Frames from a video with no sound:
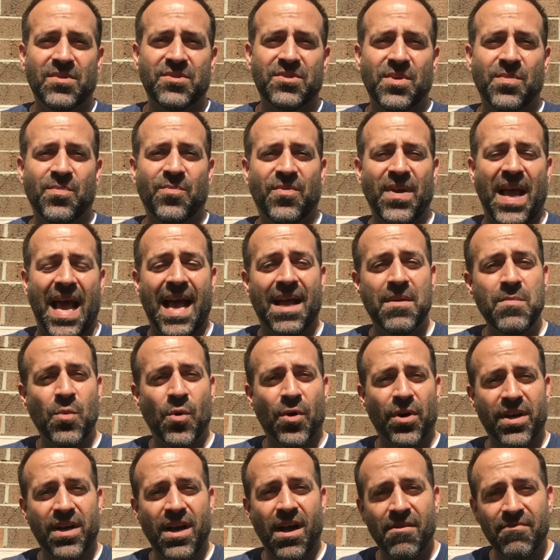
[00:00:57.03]
To add
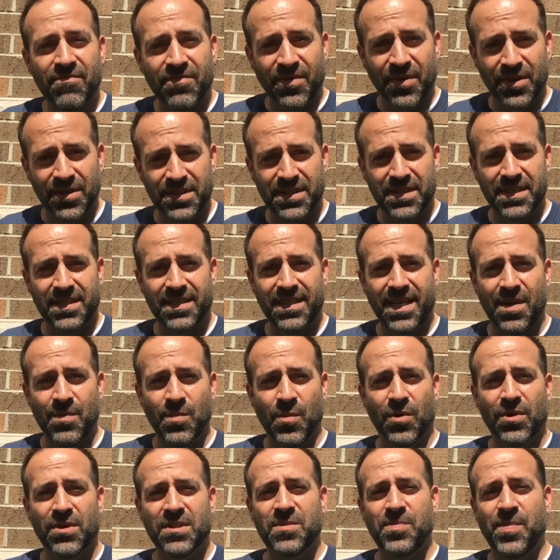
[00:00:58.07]
more comfort and
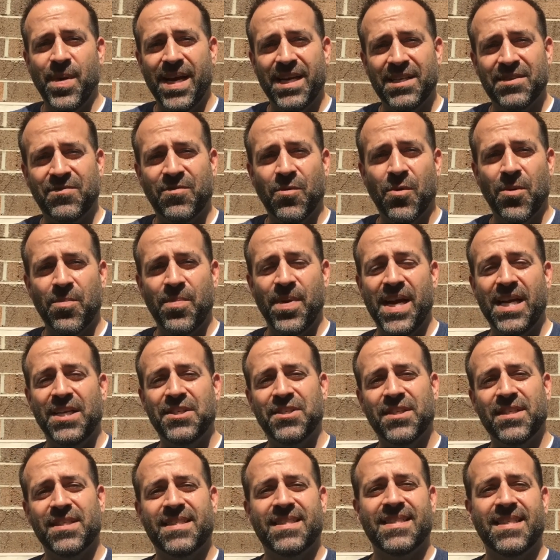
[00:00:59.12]
more space for
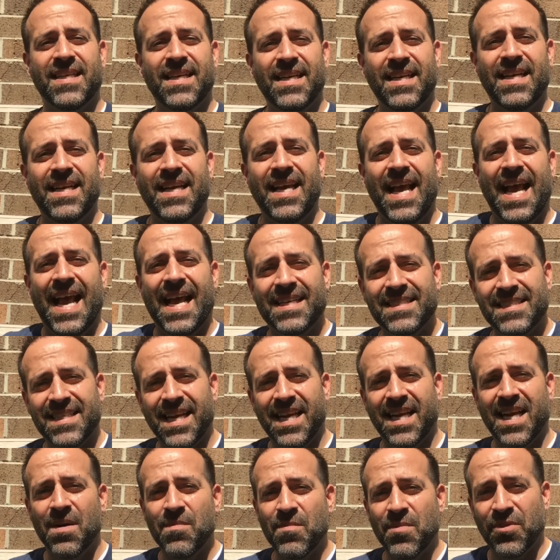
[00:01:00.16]
patients as they
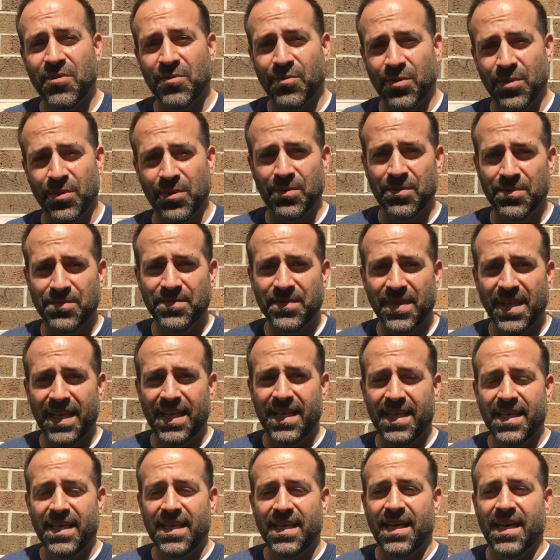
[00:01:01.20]
come through.
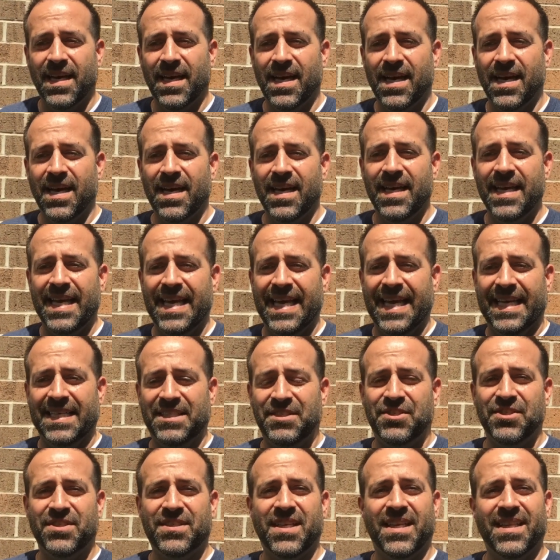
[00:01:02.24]

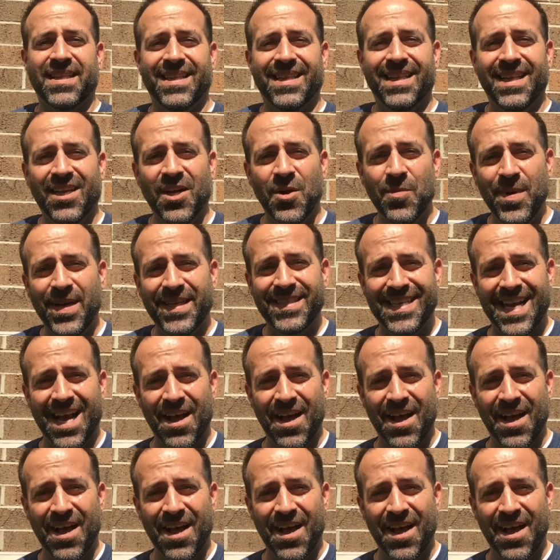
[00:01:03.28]
It's just a little bit